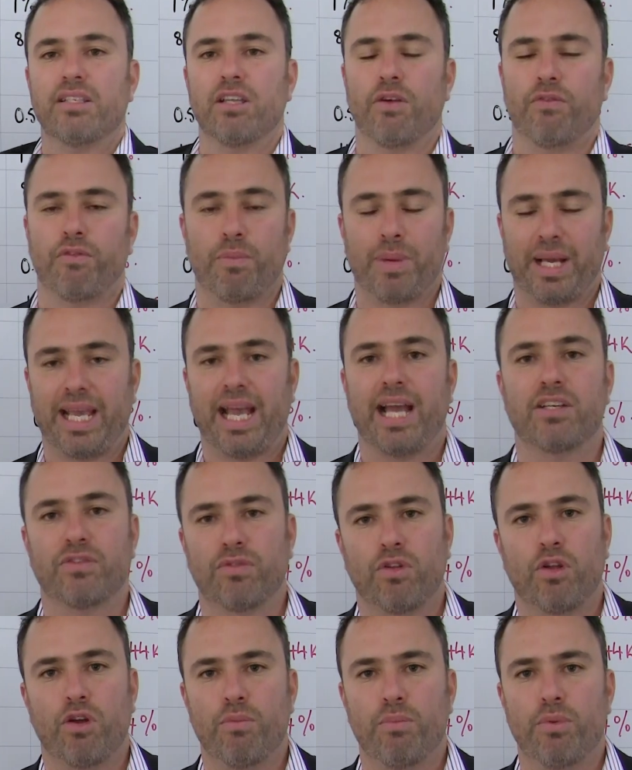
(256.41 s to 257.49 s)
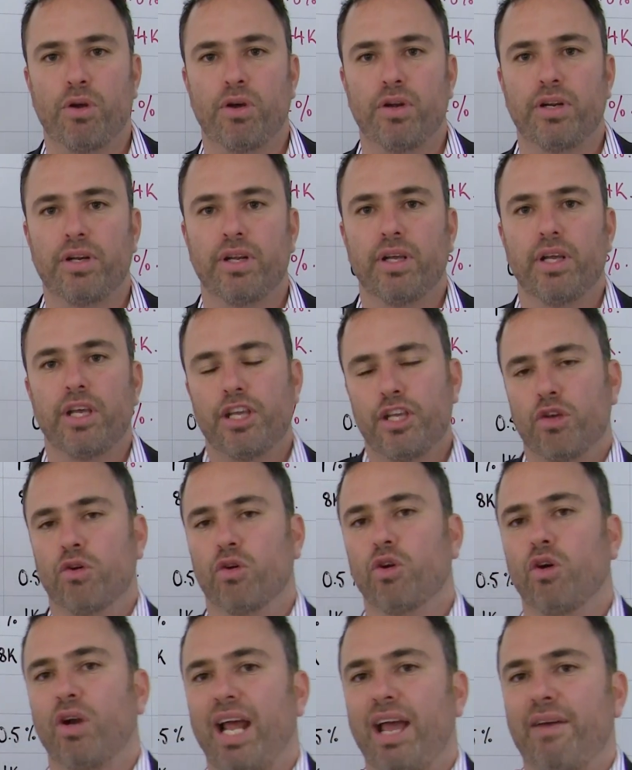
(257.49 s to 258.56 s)
So from a cash flow burden, you're
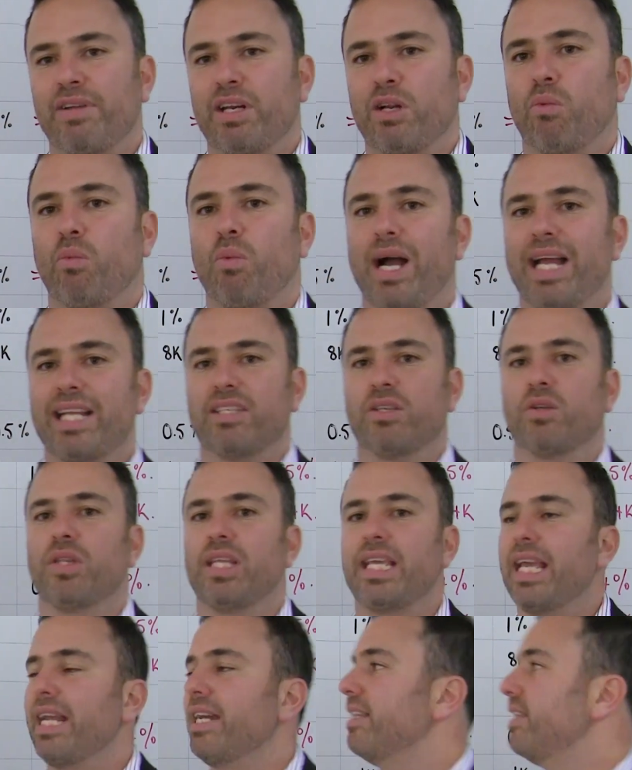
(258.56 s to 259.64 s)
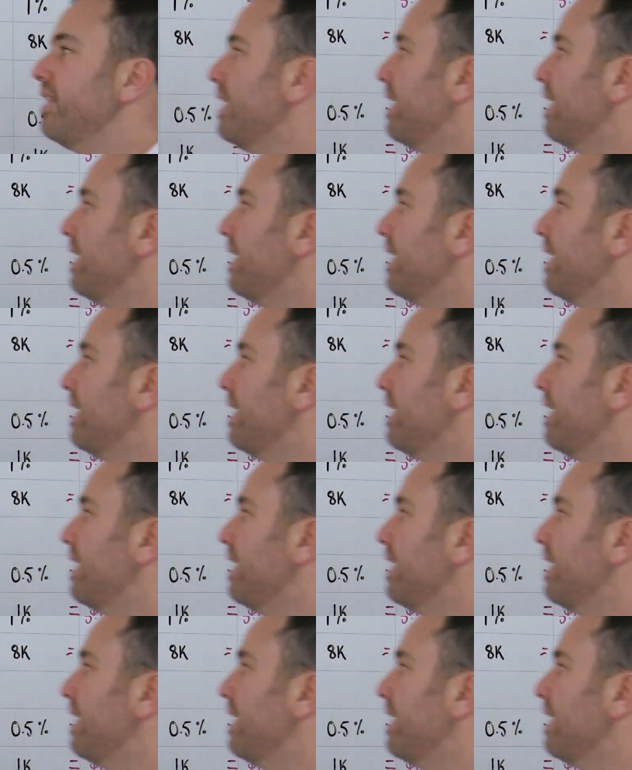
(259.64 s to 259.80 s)
not having to wait till the end of